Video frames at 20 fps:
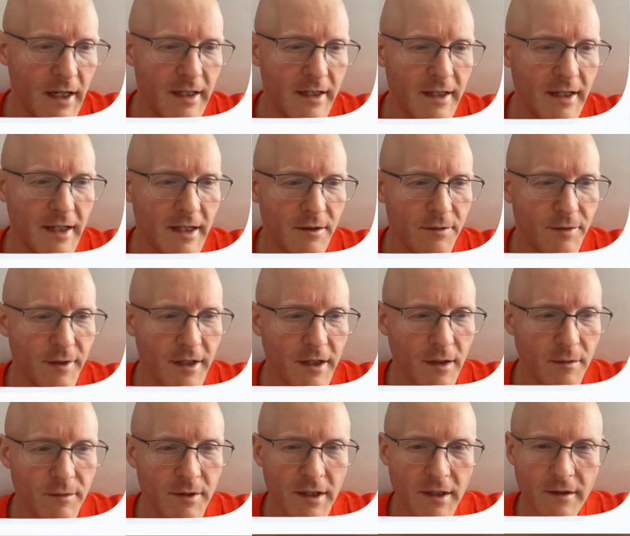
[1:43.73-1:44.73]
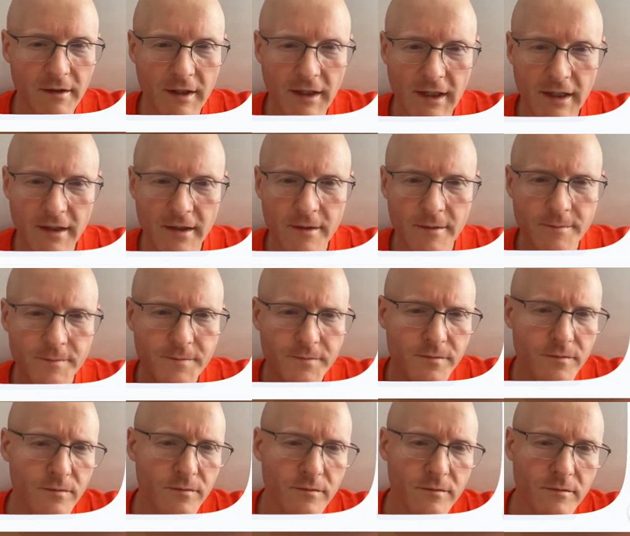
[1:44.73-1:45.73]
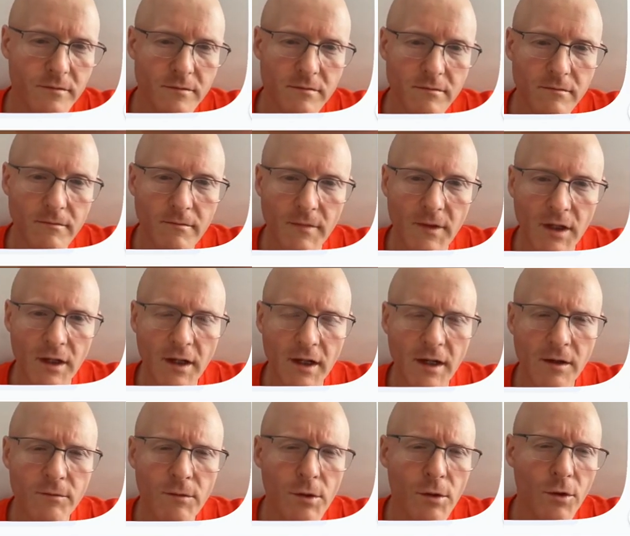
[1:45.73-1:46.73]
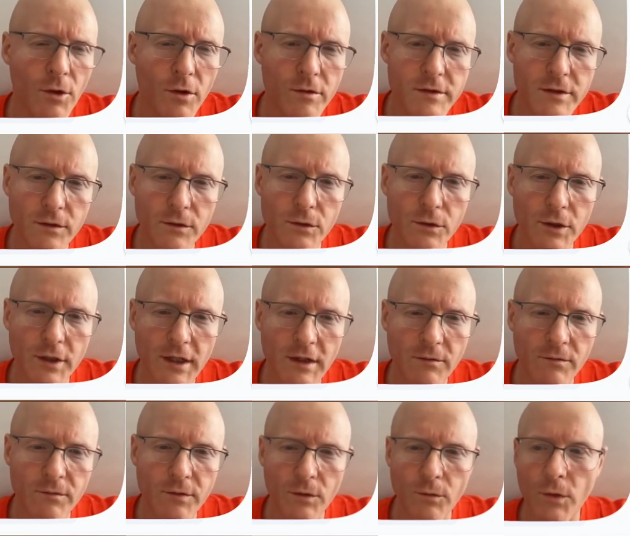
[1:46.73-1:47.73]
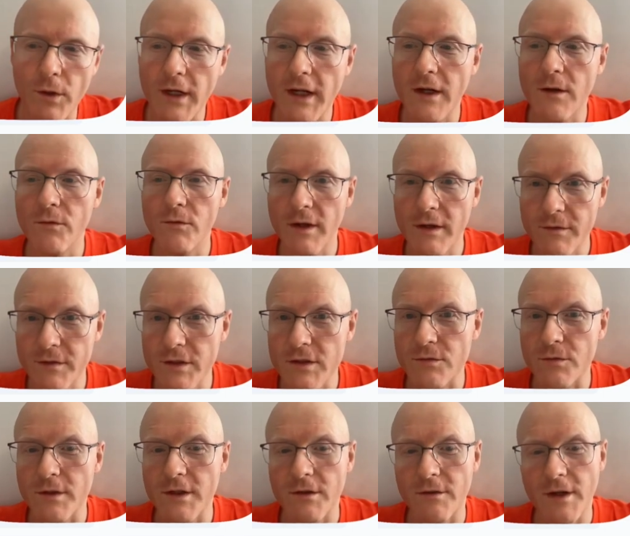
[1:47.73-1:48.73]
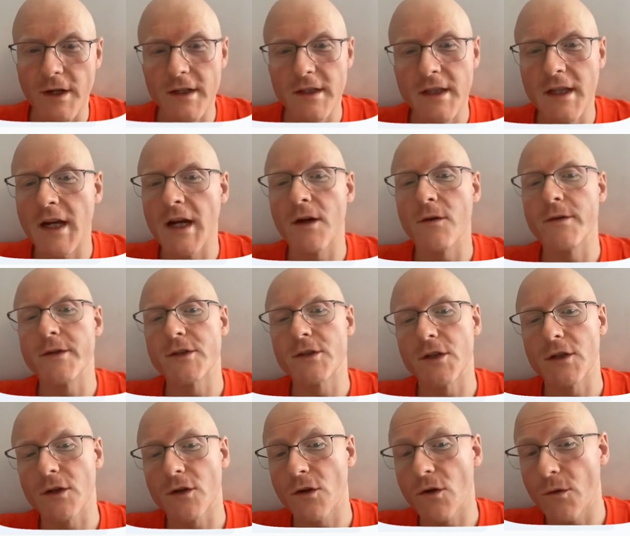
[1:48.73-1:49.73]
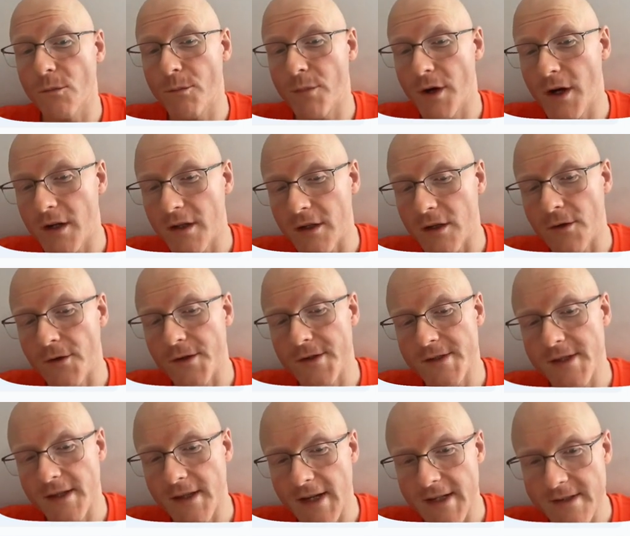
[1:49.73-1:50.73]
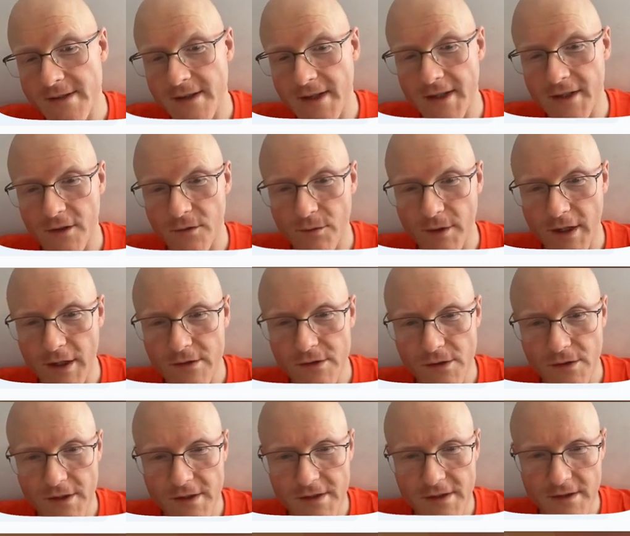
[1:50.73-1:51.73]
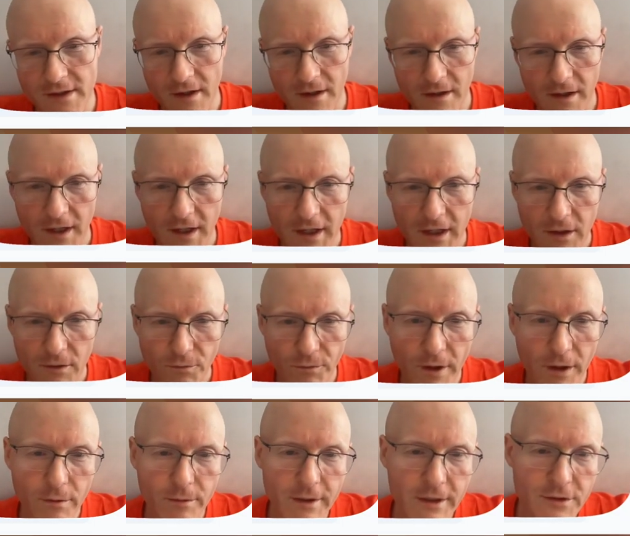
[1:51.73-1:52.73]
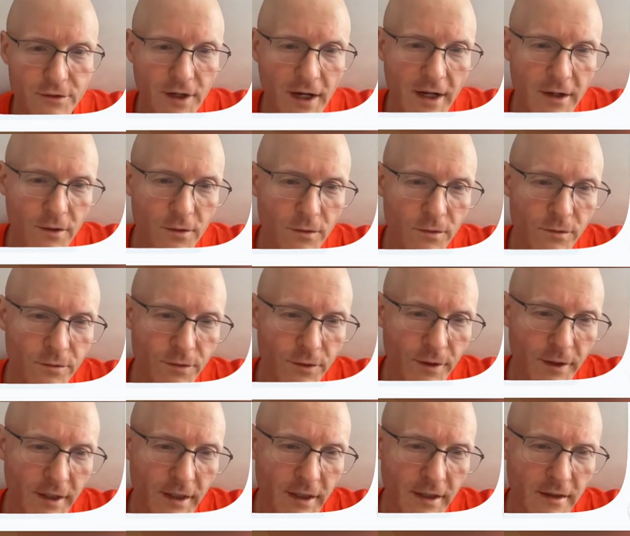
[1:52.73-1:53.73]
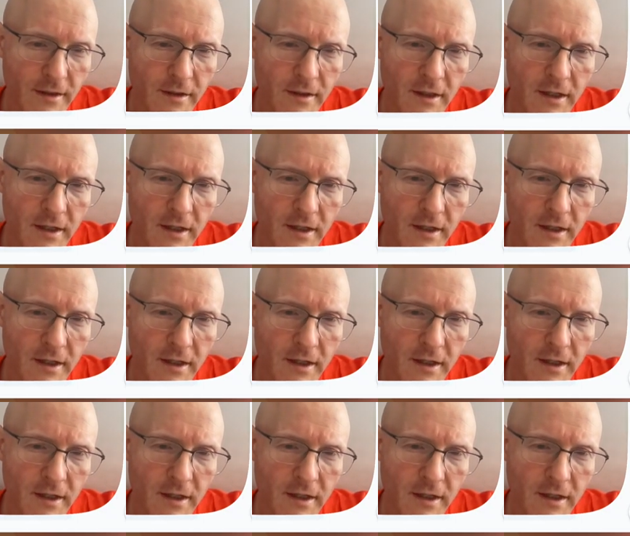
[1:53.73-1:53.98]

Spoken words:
then if we come down here, we were also looking for what kind of rivers were around there, which could have partly caused the landslide as well. So this is our railway track going through here.